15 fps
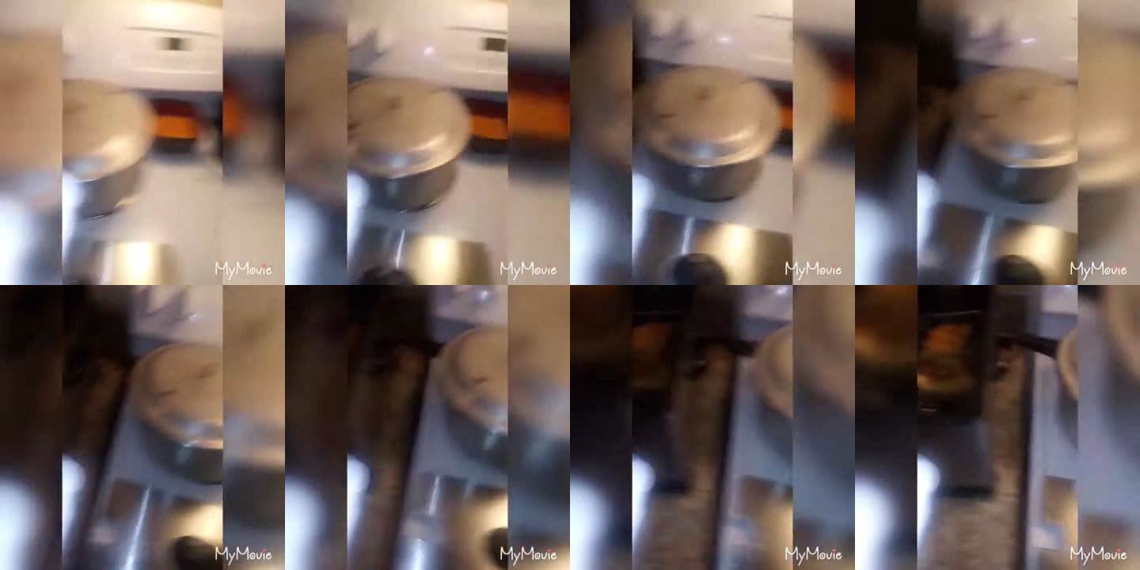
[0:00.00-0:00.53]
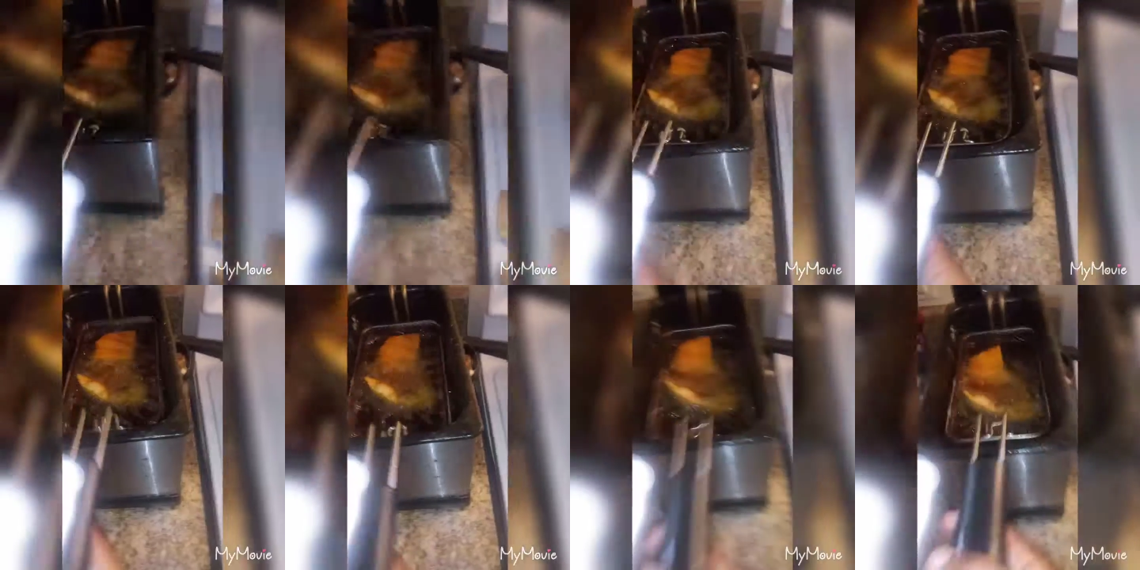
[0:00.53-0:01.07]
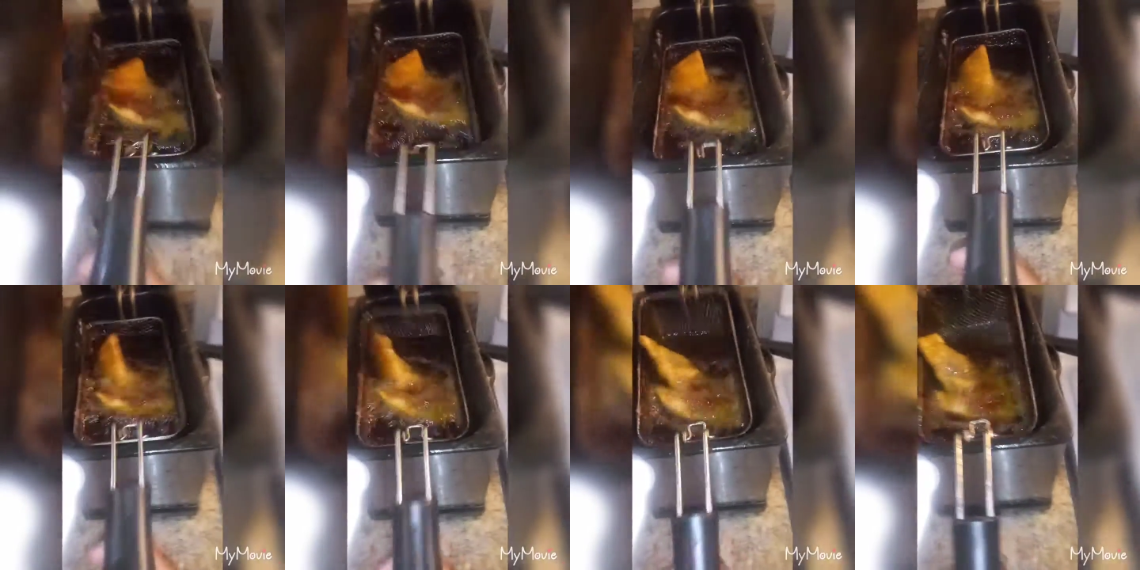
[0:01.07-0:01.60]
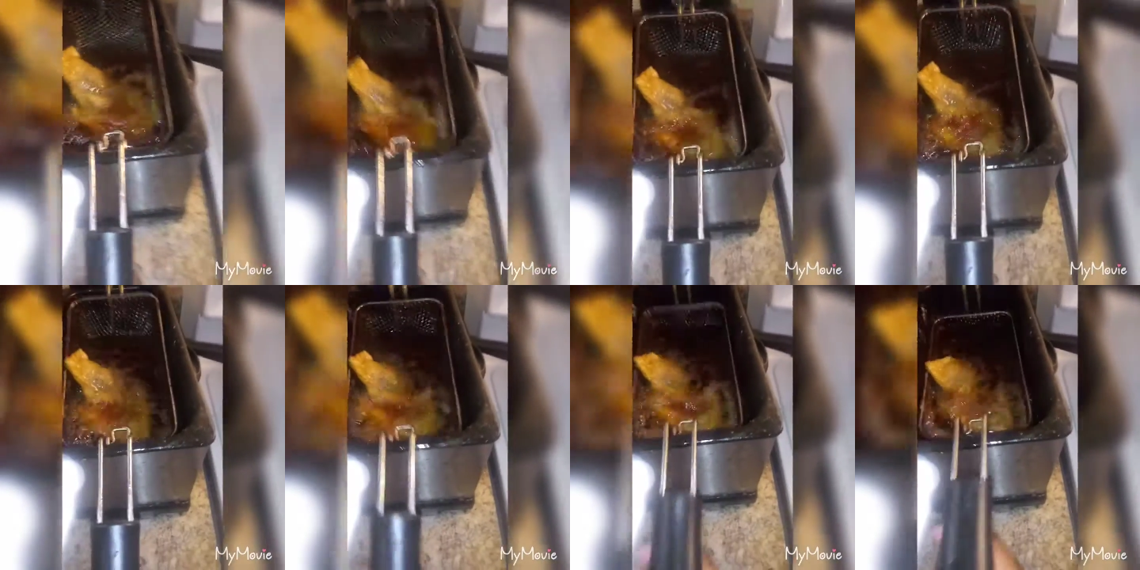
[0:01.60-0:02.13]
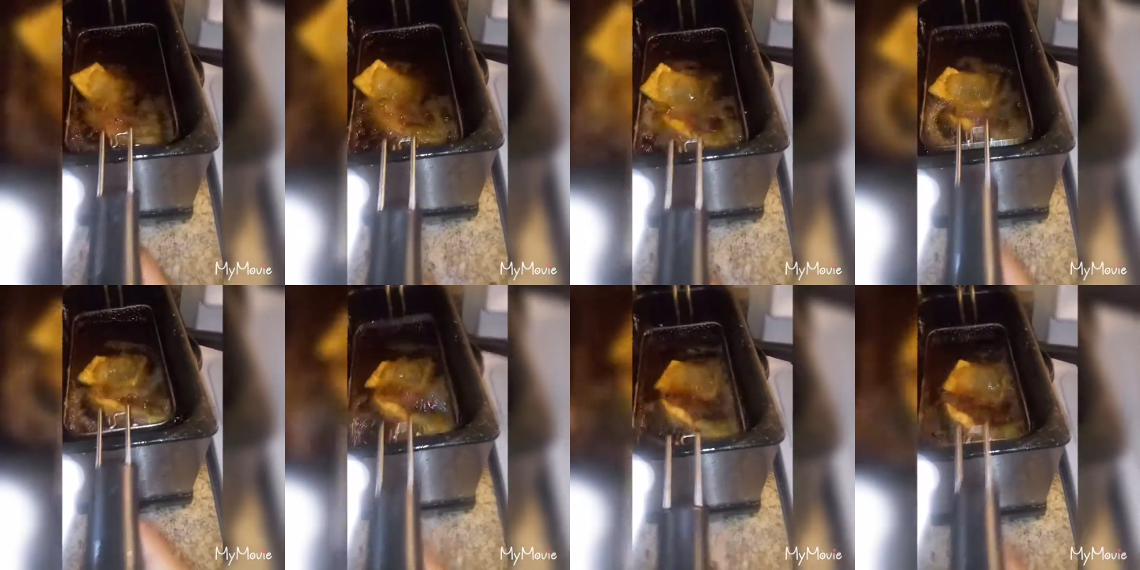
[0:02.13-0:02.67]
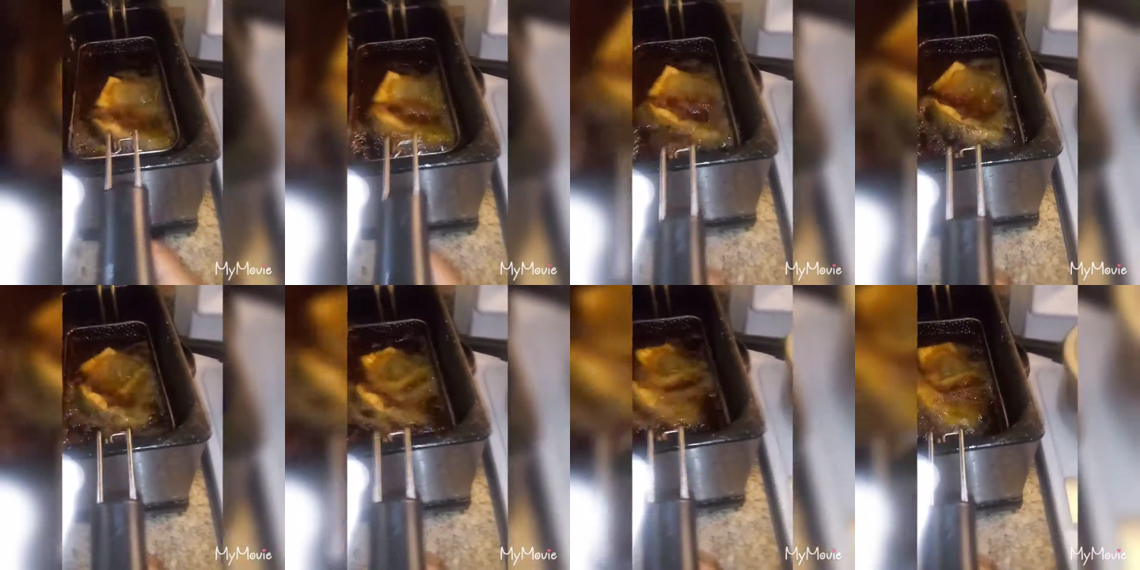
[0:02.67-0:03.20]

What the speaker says: [unreadable: no face in view]